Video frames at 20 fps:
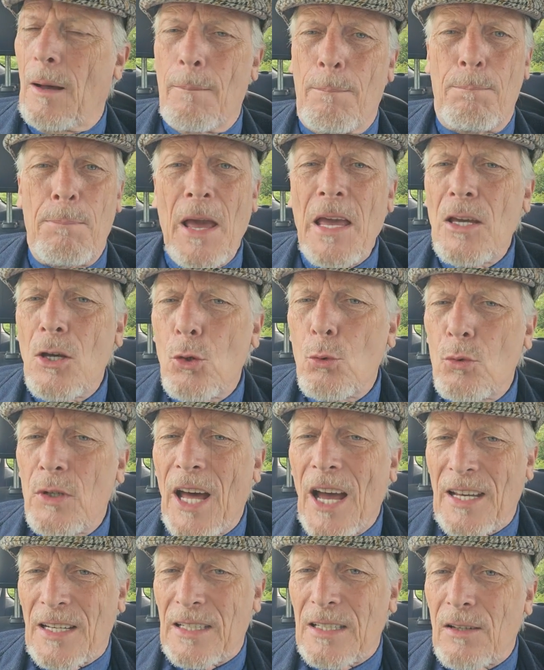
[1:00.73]
Bayou
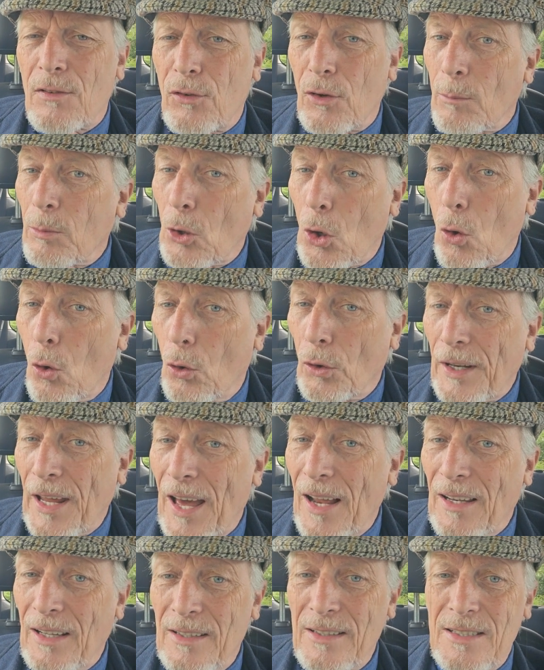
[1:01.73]
Night from
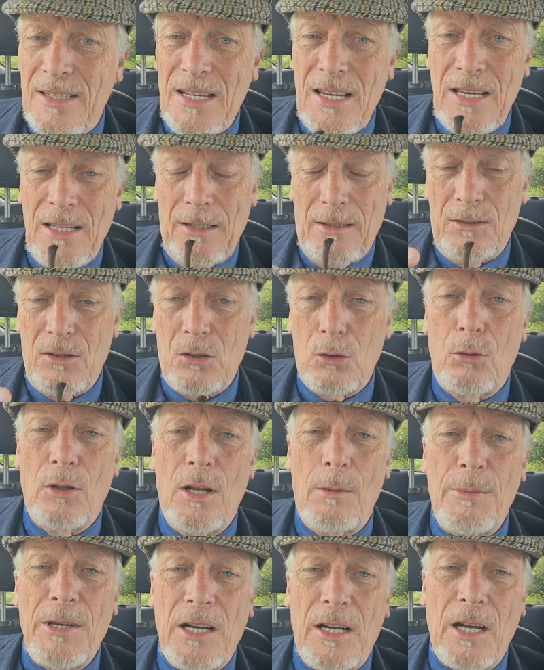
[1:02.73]
Cornell and Deal. So
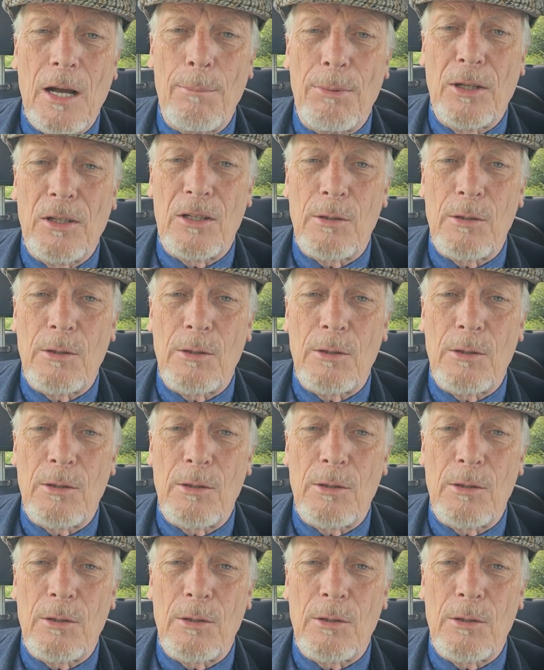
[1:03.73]
there'll be a couple of